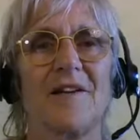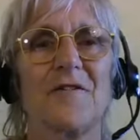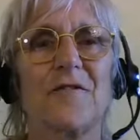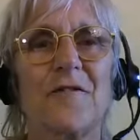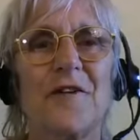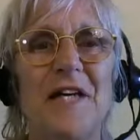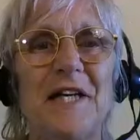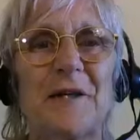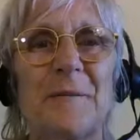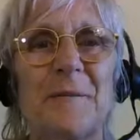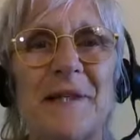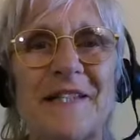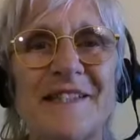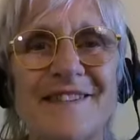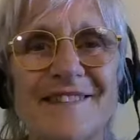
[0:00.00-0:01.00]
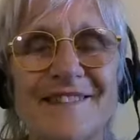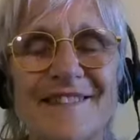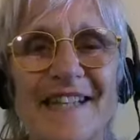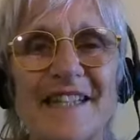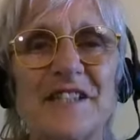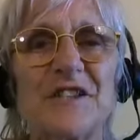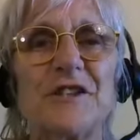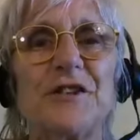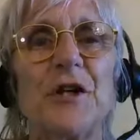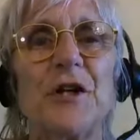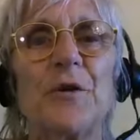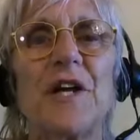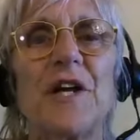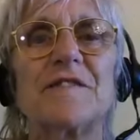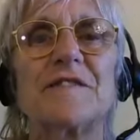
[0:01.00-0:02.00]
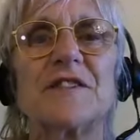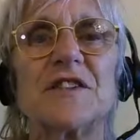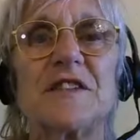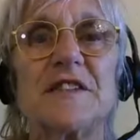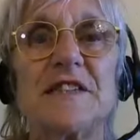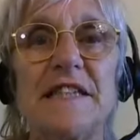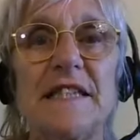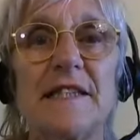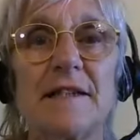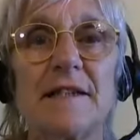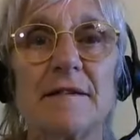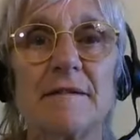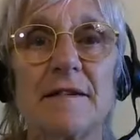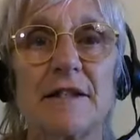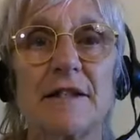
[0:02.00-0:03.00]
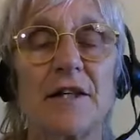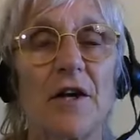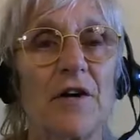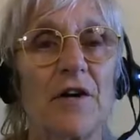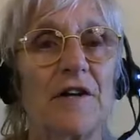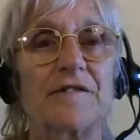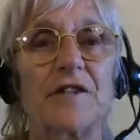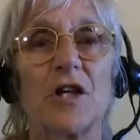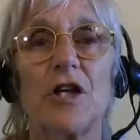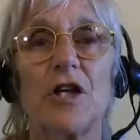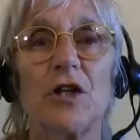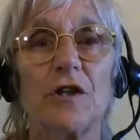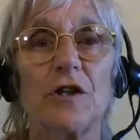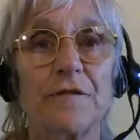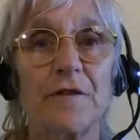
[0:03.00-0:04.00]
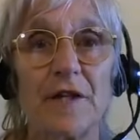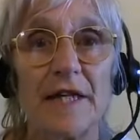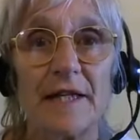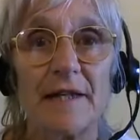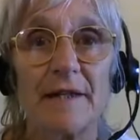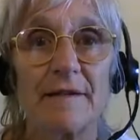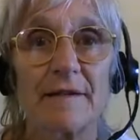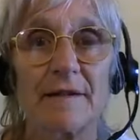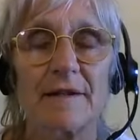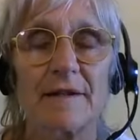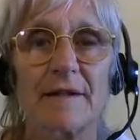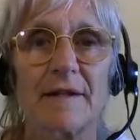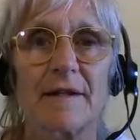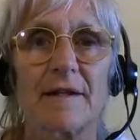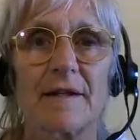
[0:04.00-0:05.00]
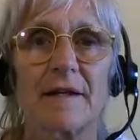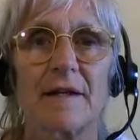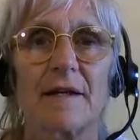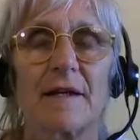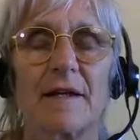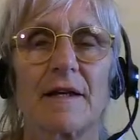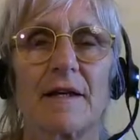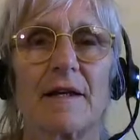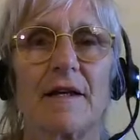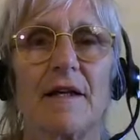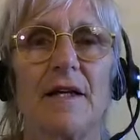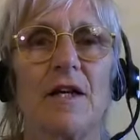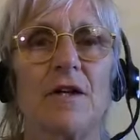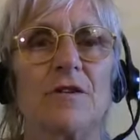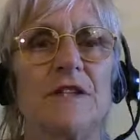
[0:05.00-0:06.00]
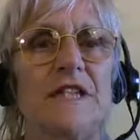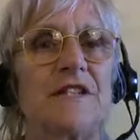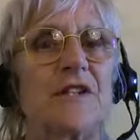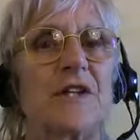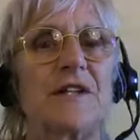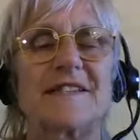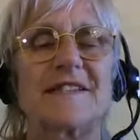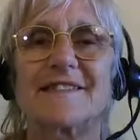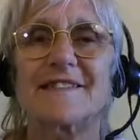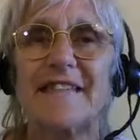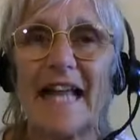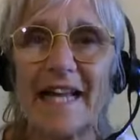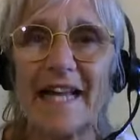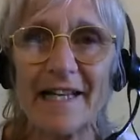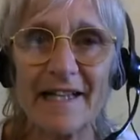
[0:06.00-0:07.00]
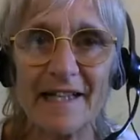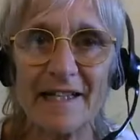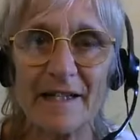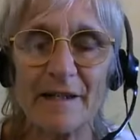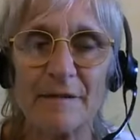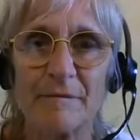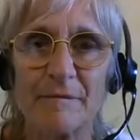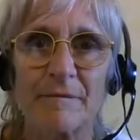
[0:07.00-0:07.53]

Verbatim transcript: the freedom is that you don't have to see it, you don't have to look for it, you don't need to understand it.